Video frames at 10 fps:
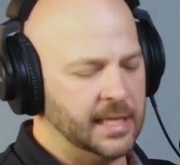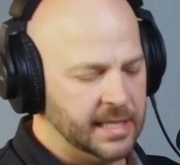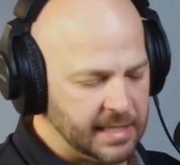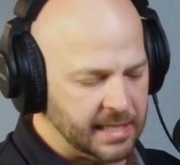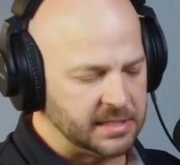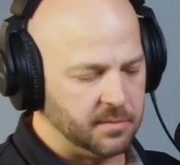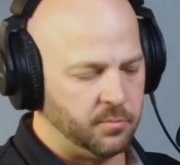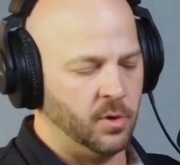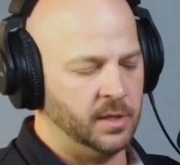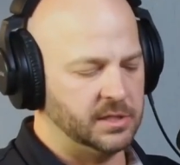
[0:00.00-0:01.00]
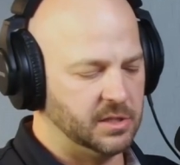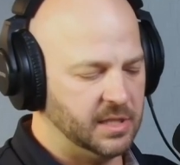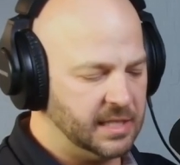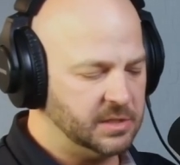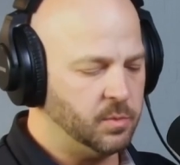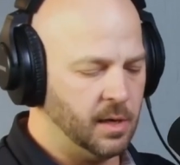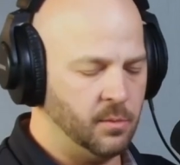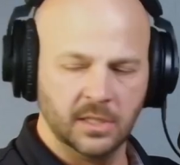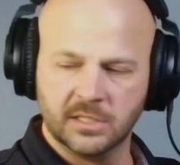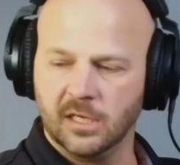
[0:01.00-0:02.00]
And I think that's the point. So that's
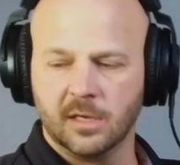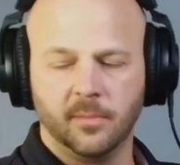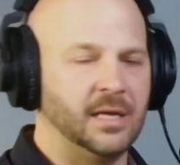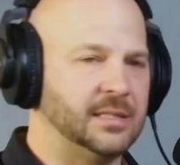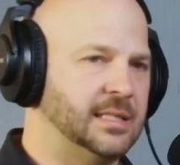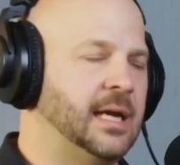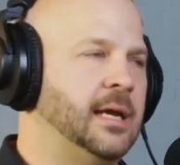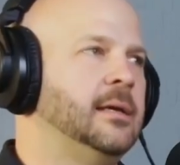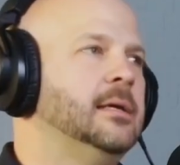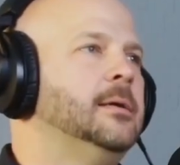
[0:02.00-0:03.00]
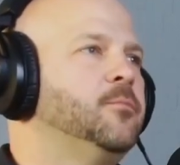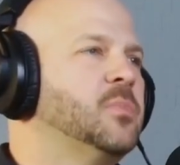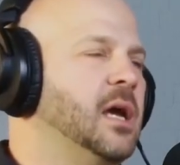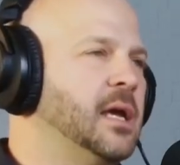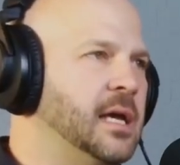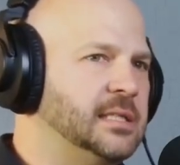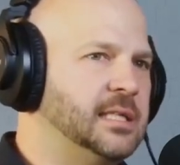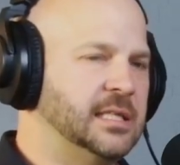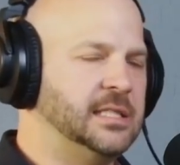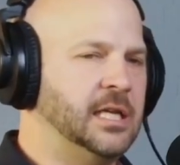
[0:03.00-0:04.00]
what I want to talk about today, again,
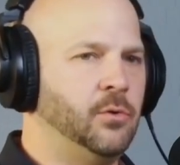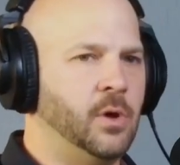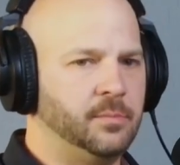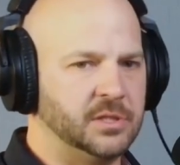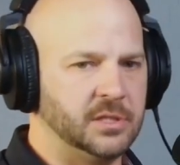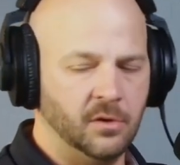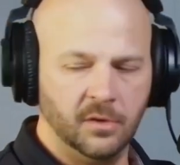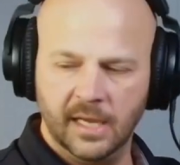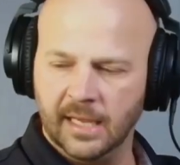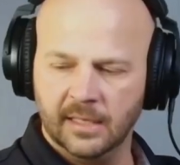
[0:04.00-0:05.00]
as a continuing episode.